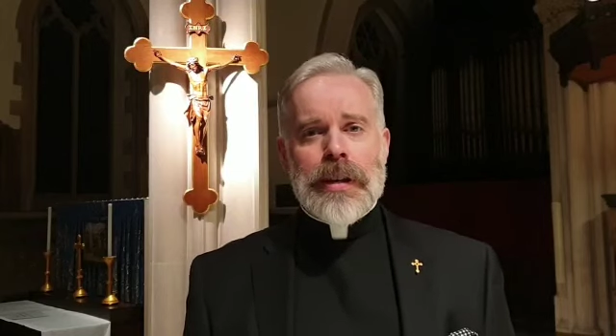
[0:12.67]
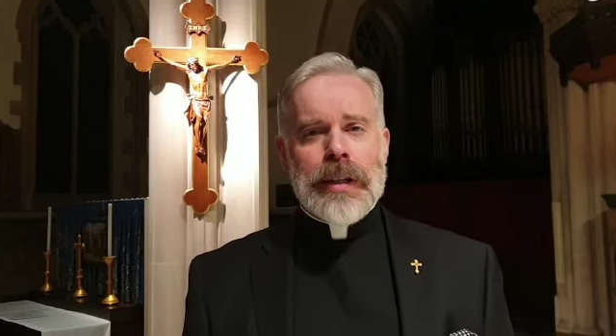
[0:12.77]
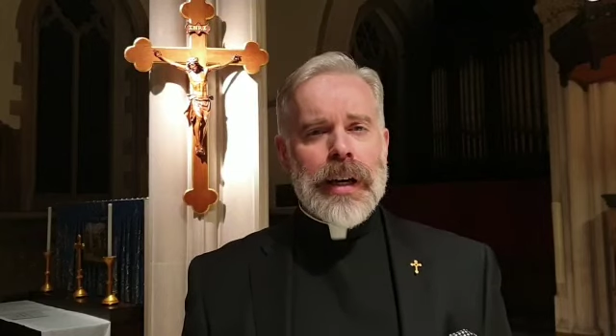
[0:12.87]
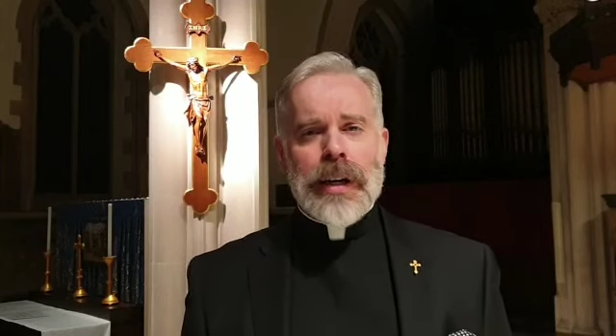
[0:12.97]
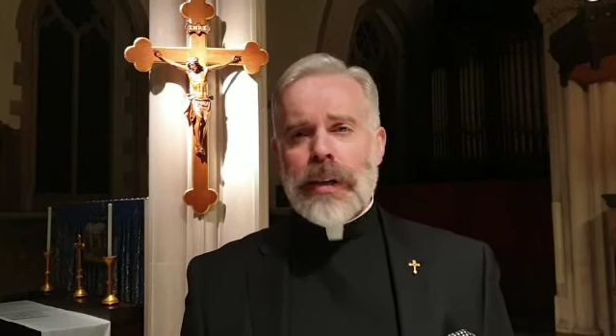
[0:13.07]

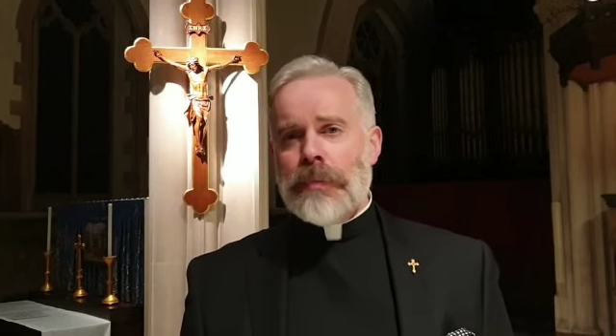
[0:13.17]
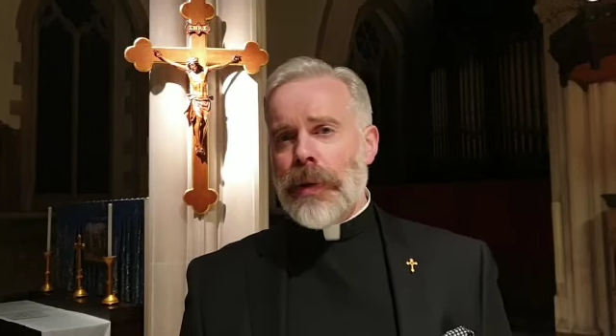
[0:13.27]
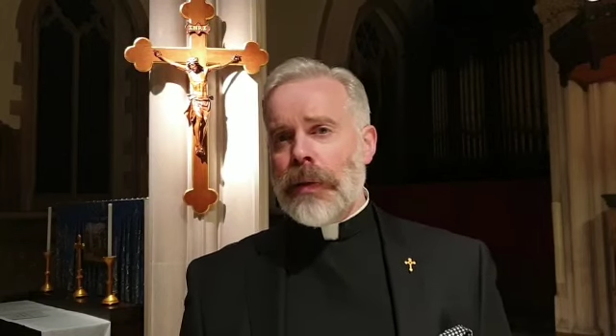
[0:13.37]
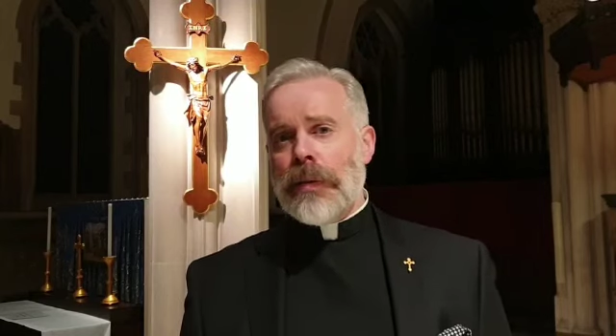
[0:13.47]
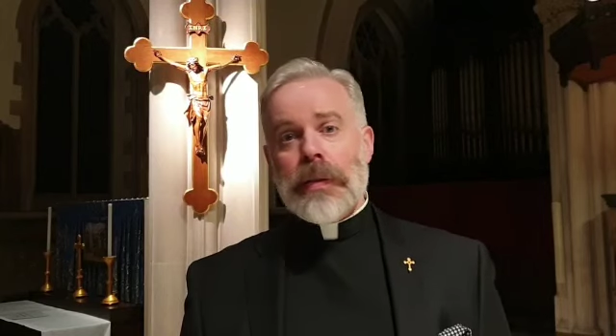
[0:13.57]
and I am
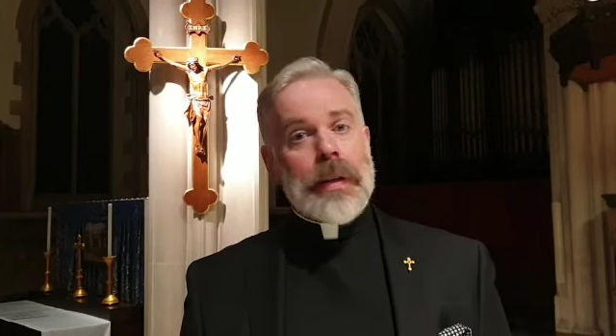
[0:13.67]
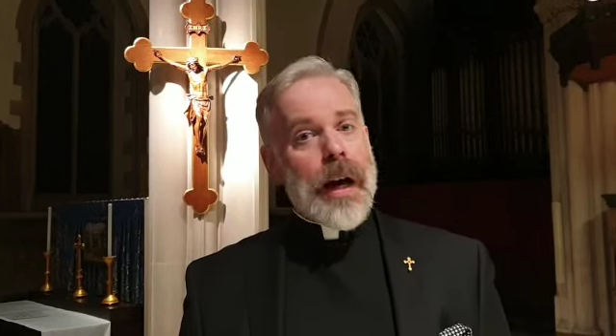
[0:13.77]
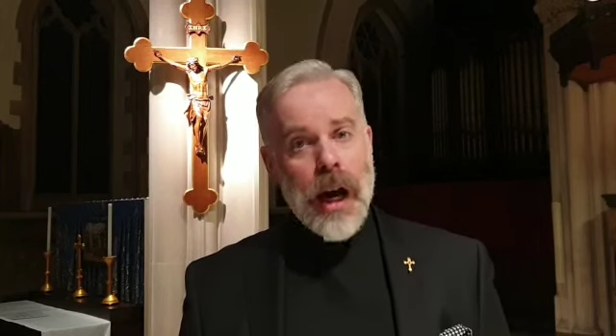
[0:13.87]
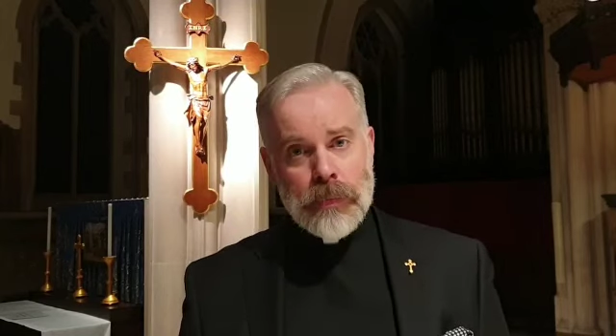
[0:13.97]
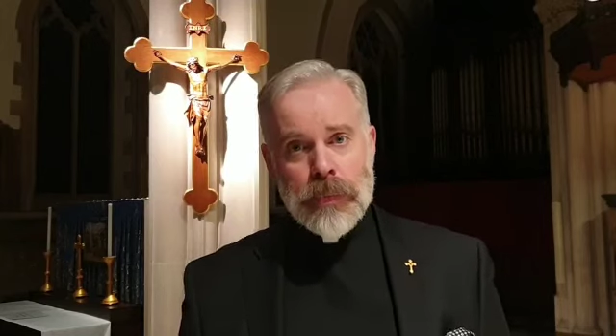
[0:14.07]
both
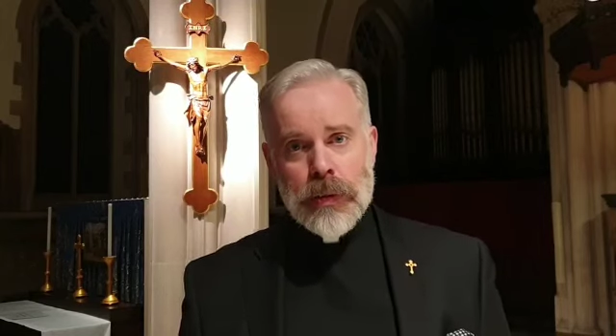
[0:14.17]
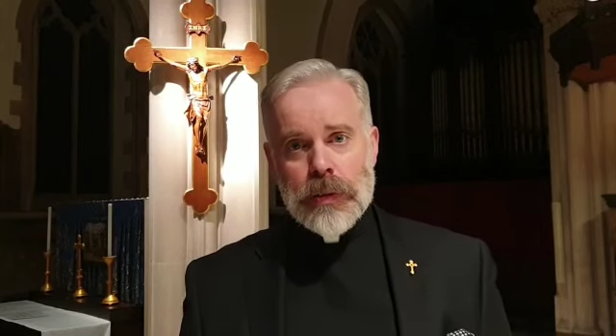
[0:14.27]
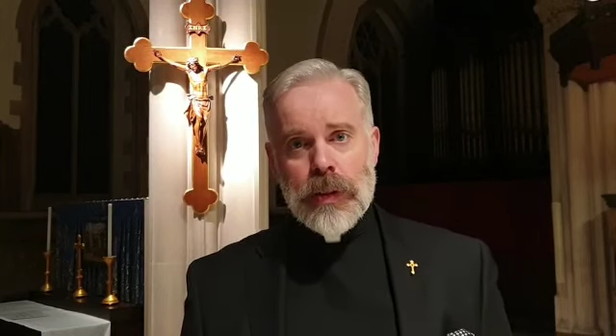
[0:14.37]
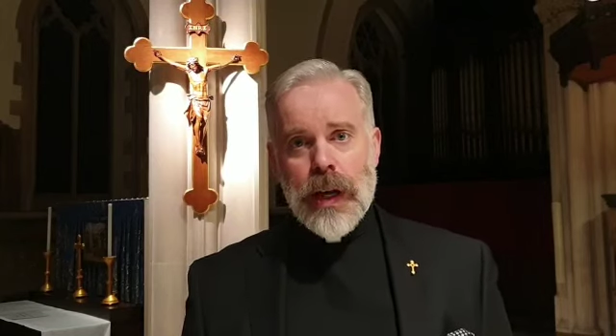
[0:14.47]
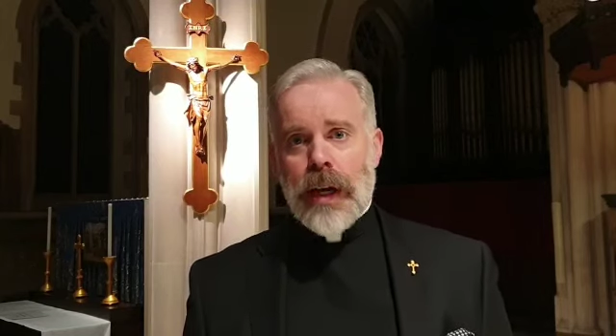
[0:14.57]

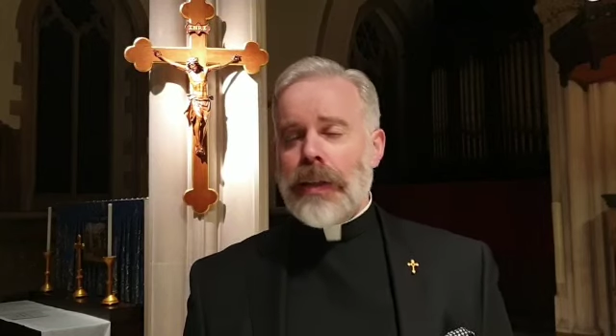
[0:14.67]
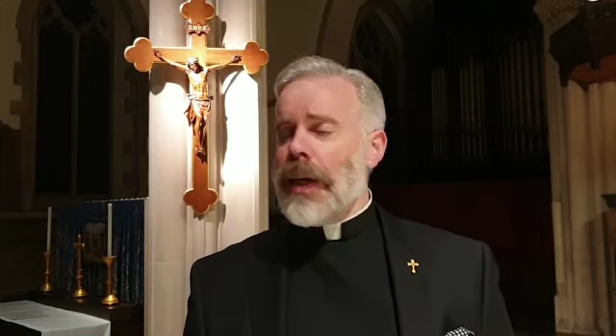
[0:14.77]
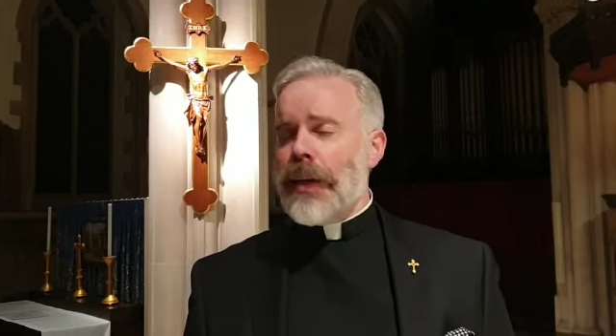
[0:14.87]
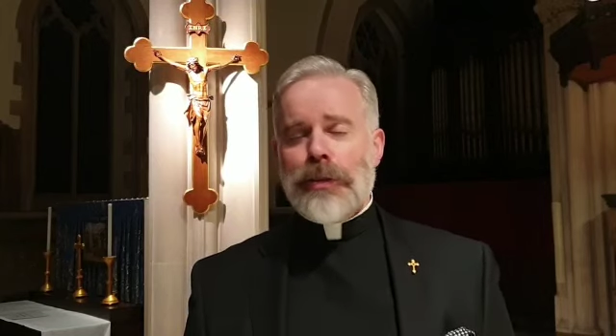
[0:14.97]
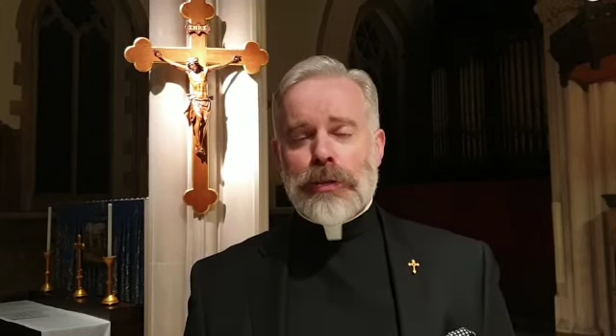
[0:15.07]
humbled and
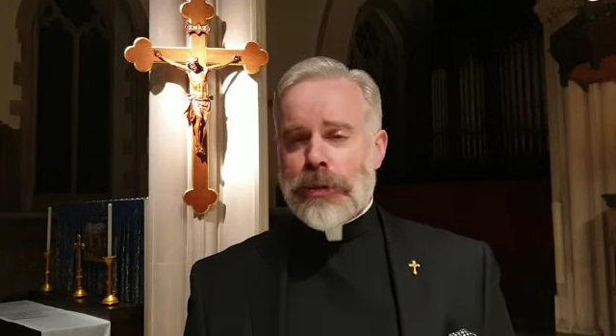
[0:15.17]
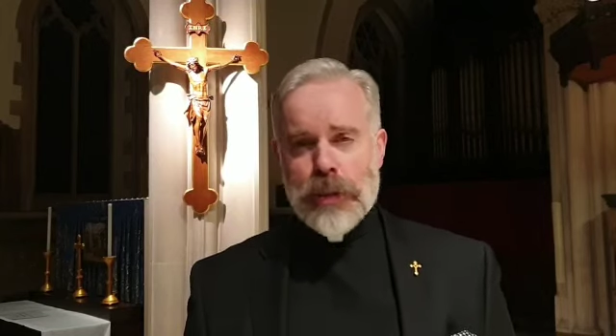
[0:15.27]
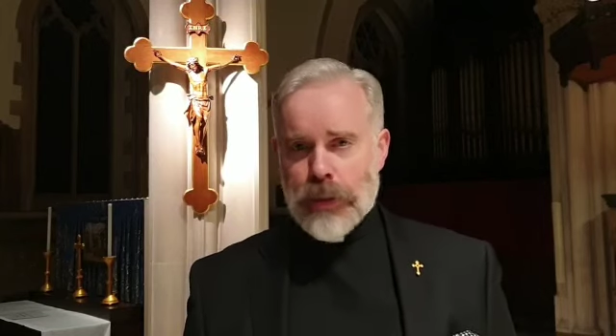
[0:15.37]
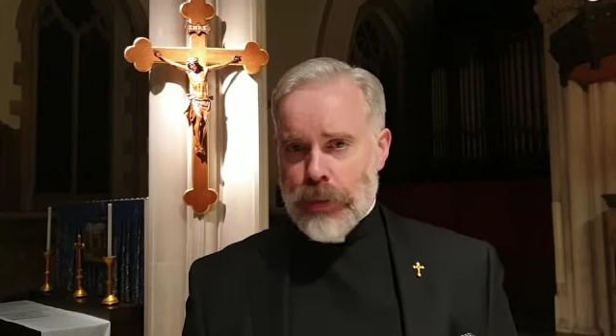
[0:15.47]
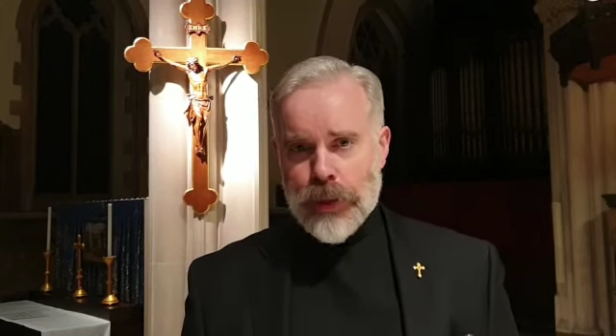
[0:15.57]

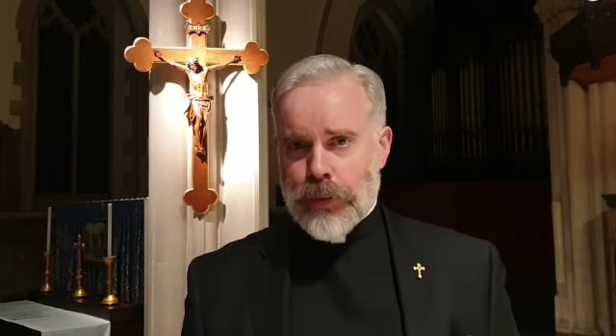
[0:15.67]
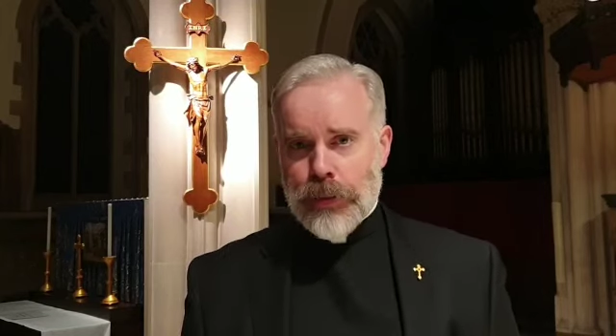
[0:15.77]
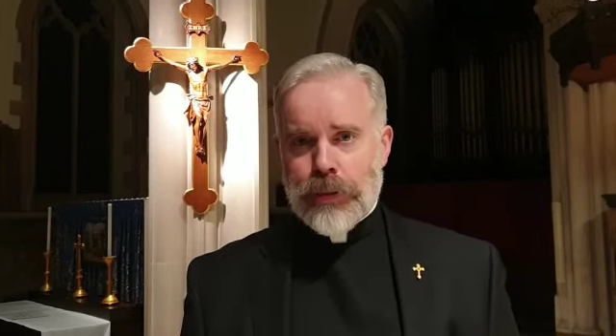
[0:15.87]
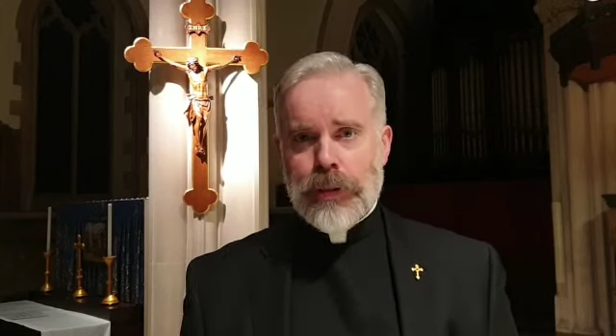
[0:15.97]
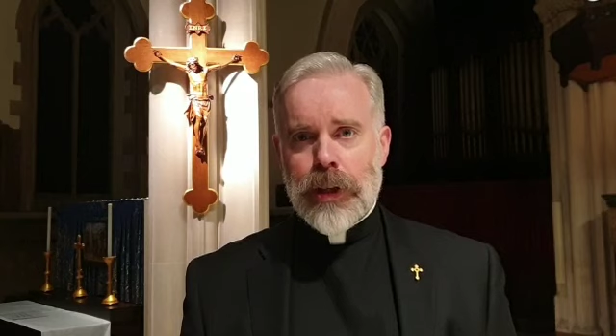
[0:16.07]
exhilarated